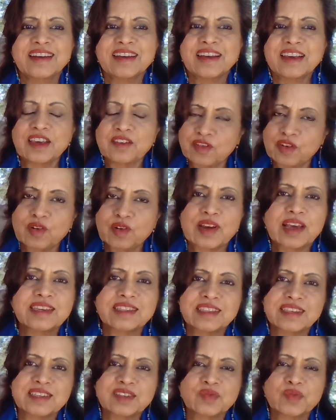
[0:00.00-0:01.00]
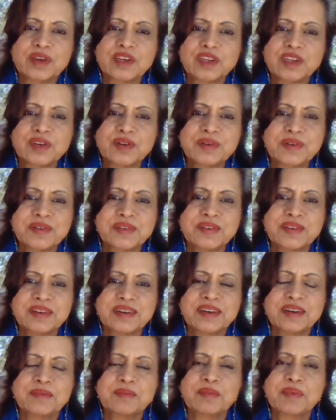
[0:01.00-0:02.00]
If you like this video,
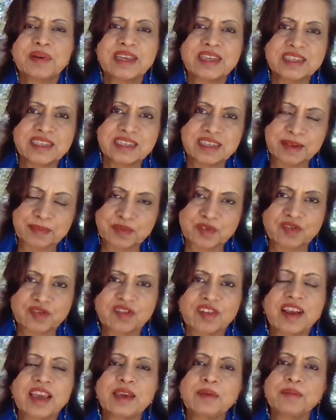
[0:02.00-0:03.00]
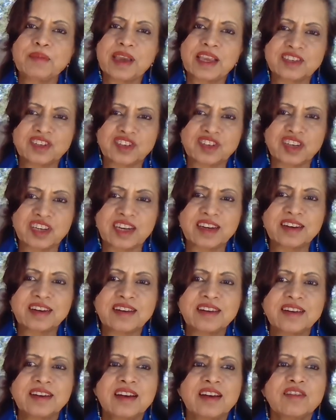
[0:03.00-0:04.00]
please subscribe and share
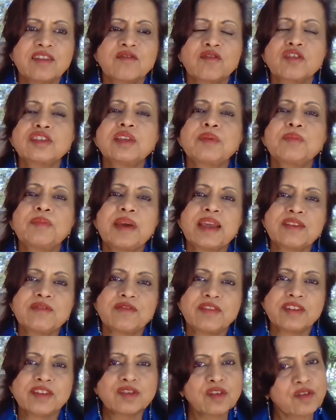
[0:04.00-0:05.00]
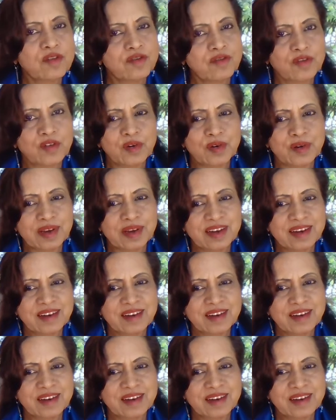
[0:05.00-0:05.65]
for the benefit of all.